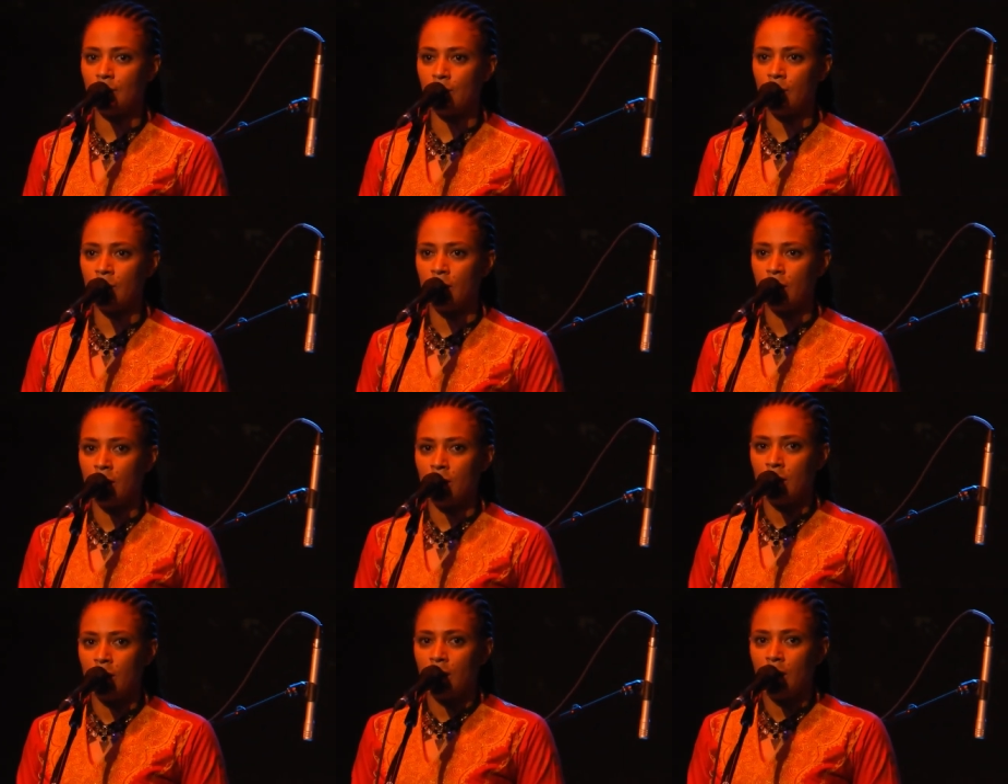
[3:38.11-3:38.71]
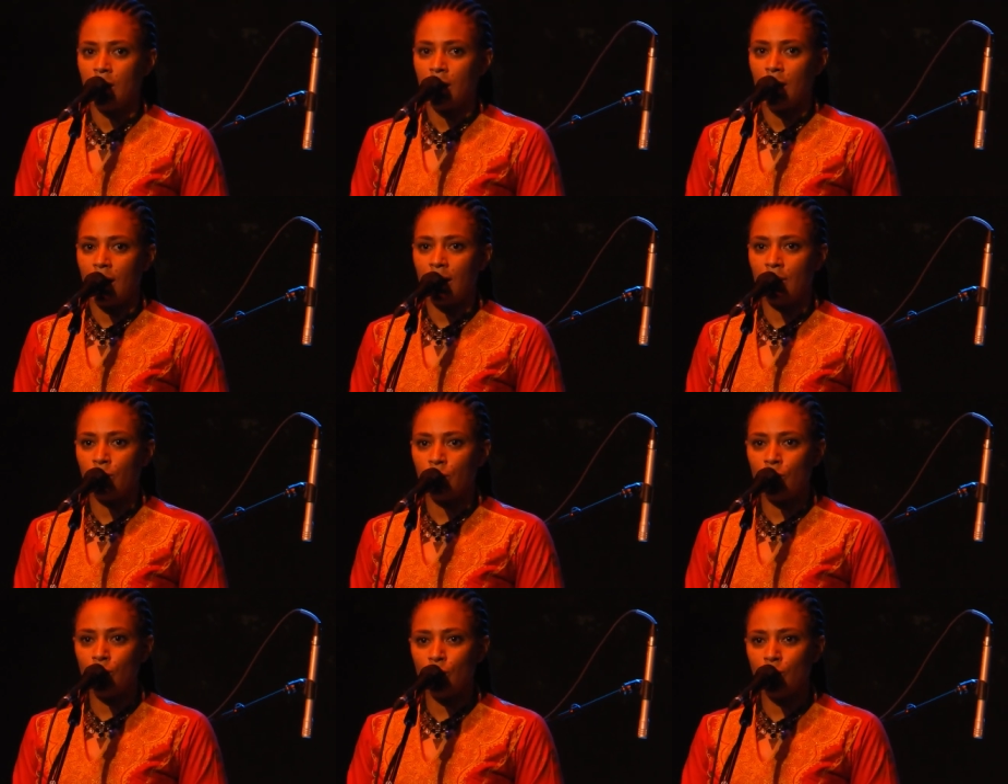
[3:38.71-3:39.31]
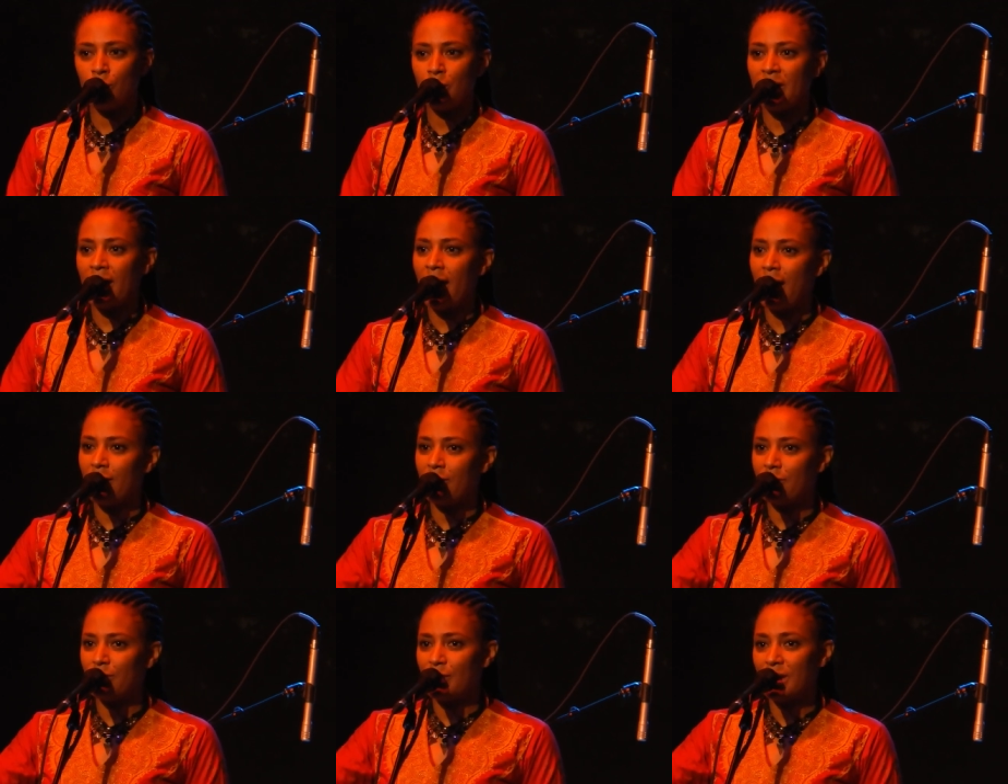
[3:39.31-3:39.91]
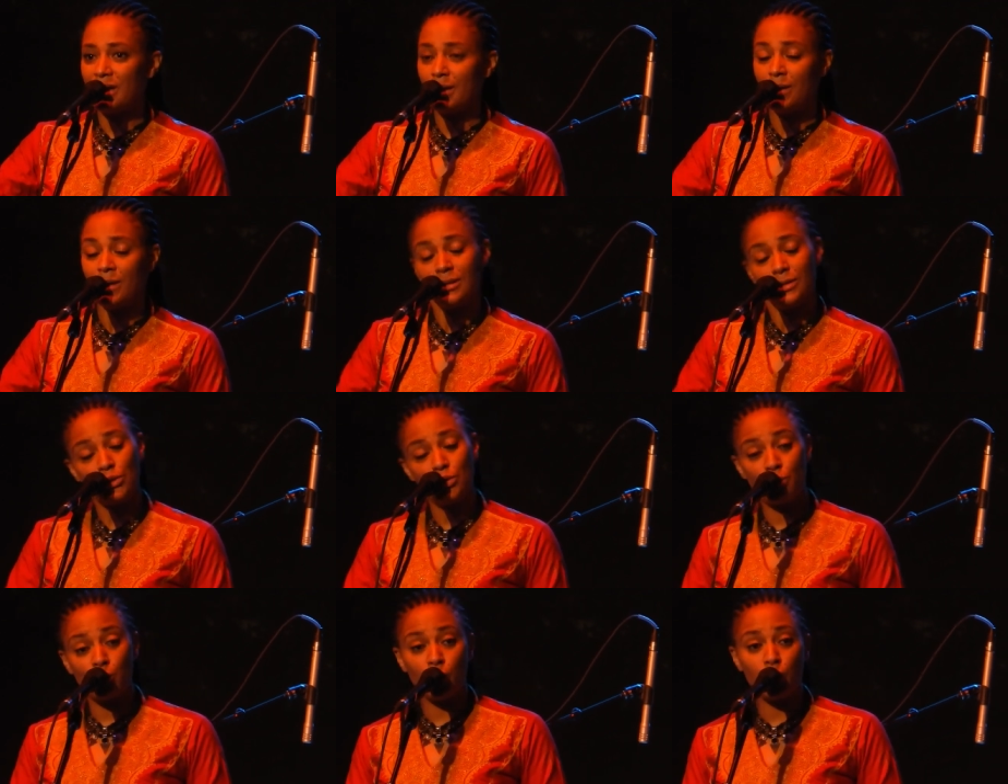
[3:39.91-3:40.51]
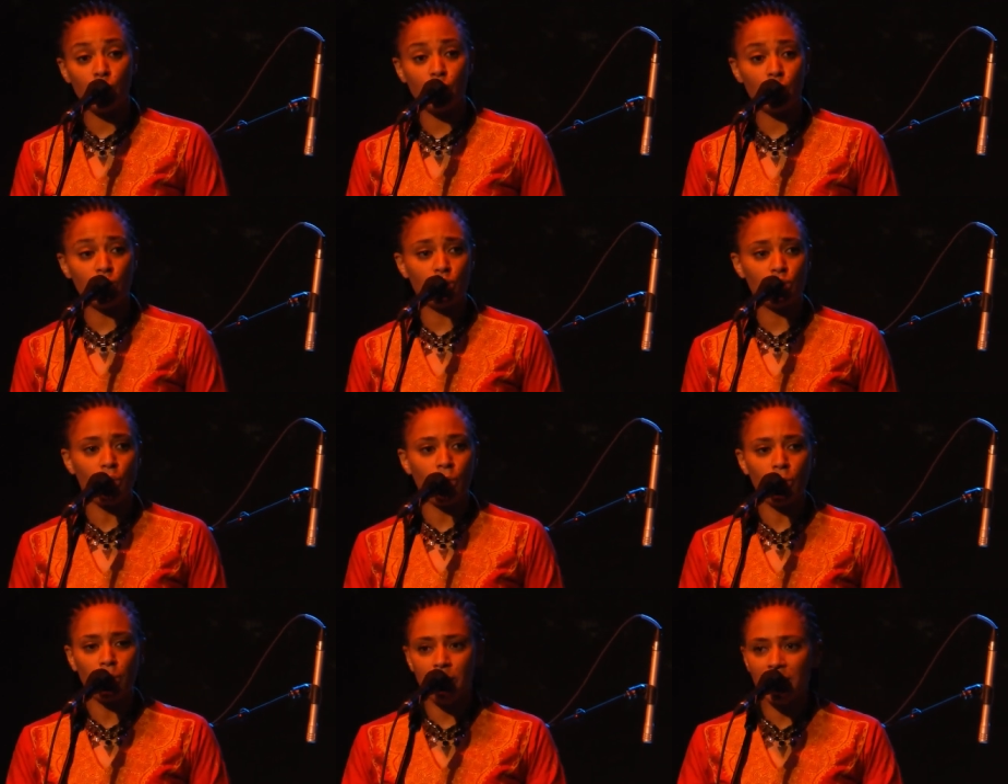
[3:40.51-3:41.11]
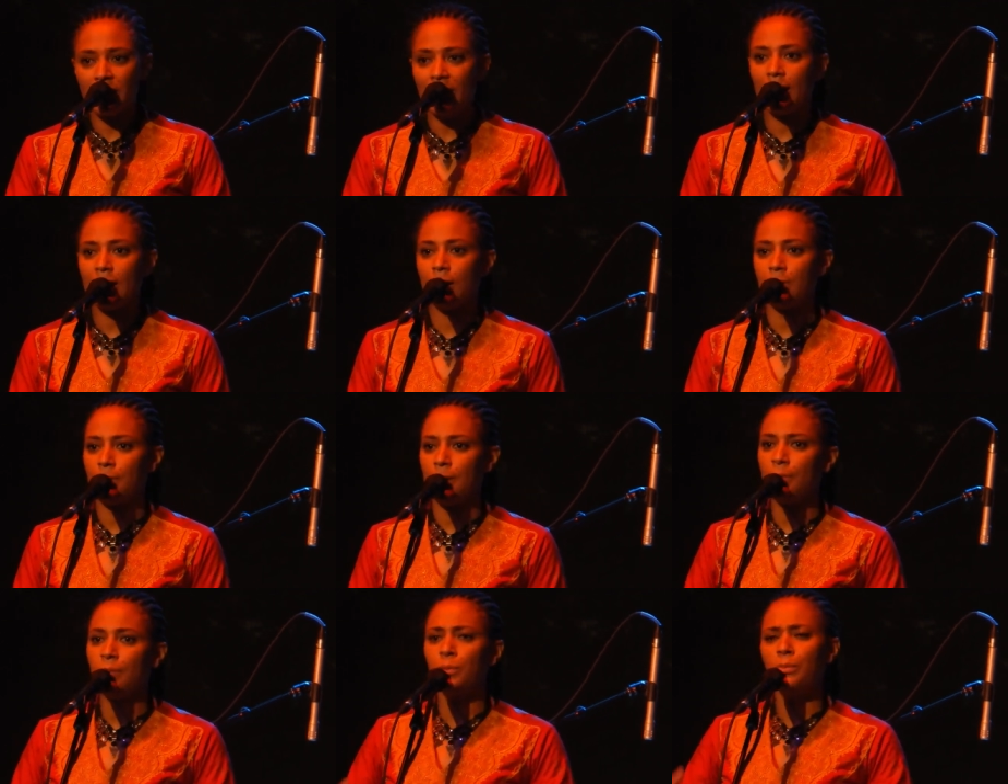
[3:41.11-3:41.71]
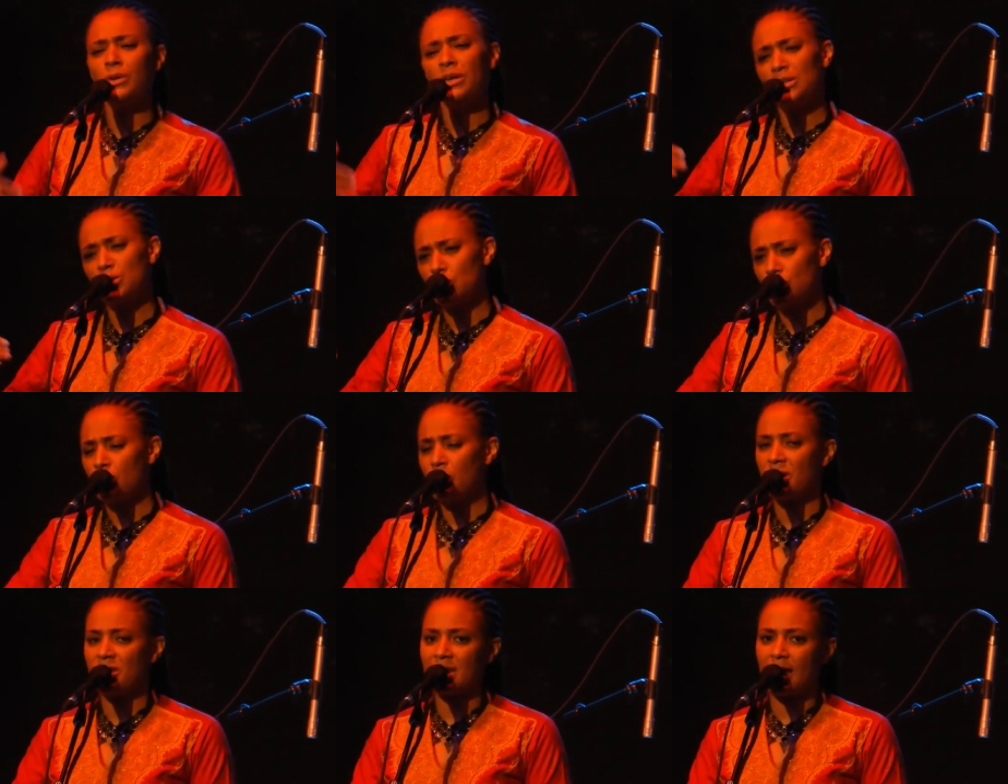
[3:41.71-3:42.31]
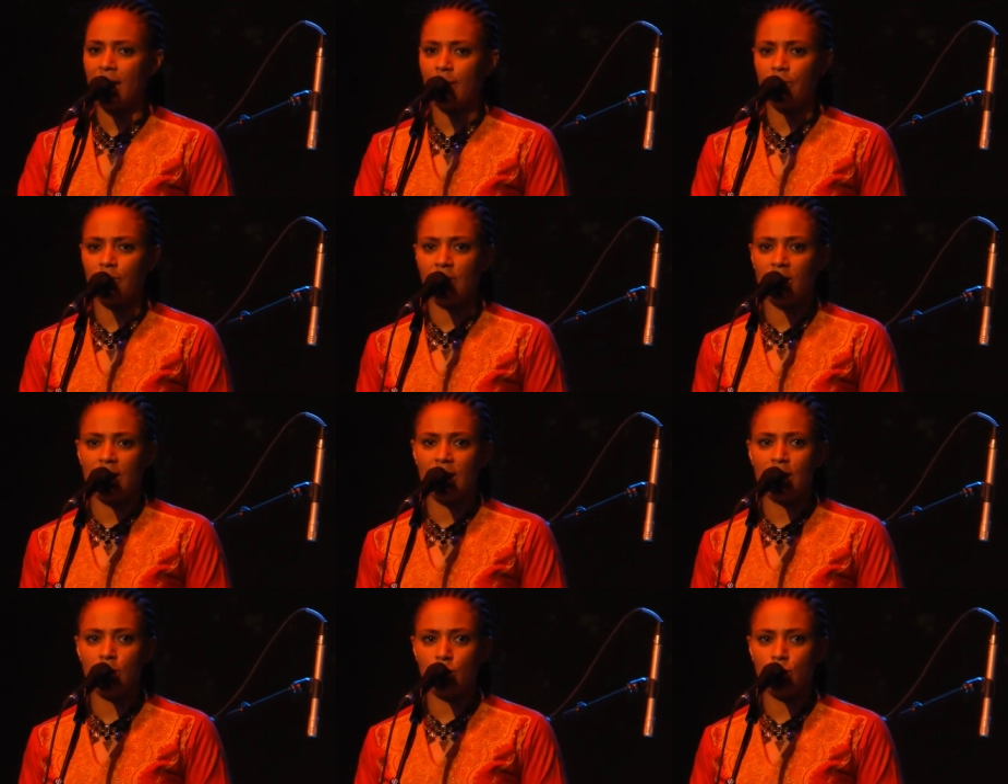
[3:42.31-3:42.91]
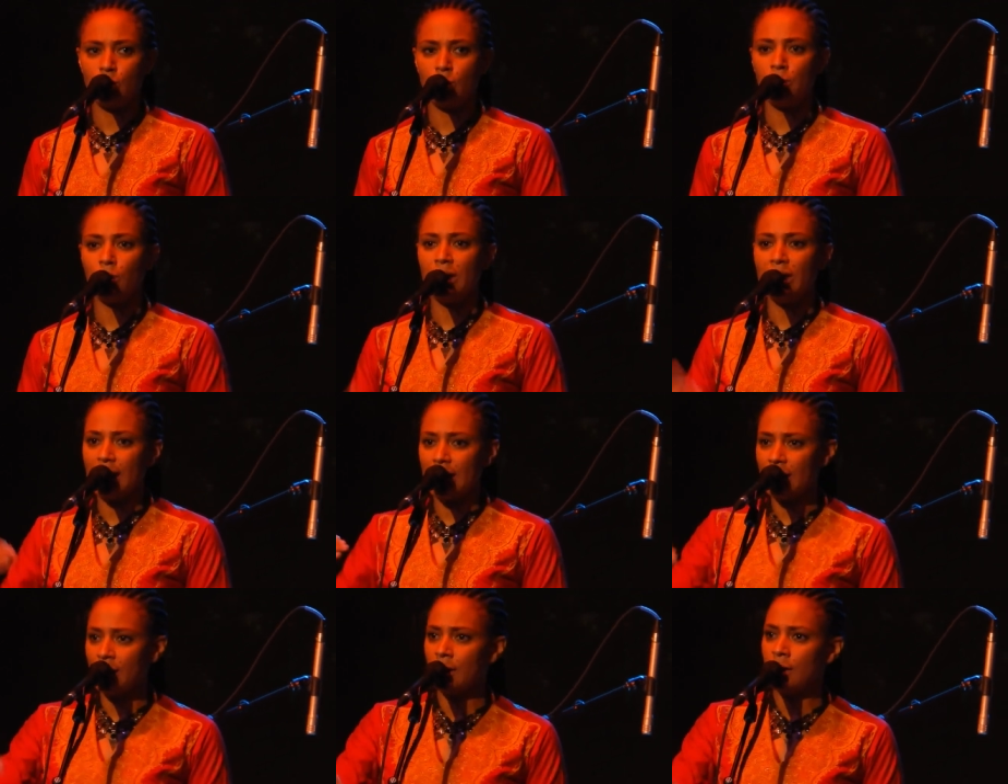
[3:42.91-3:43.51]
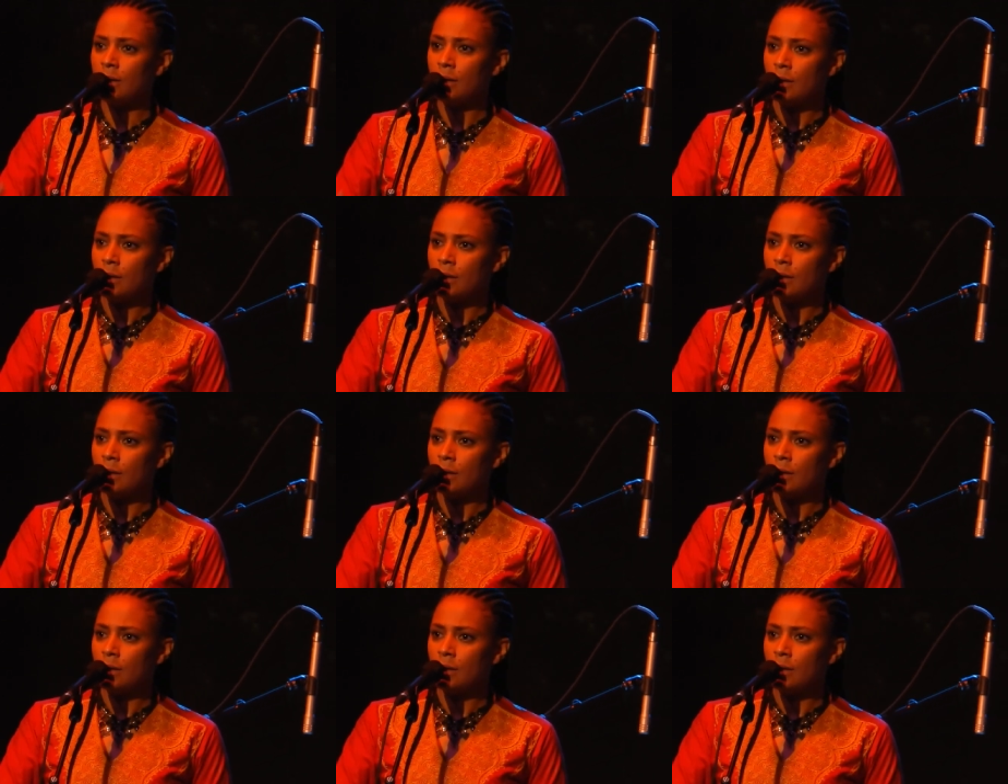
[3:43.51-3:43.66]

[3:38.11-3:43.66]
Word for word: Mm -hmm. And although we have many schools opening and people putting so much effort into bringing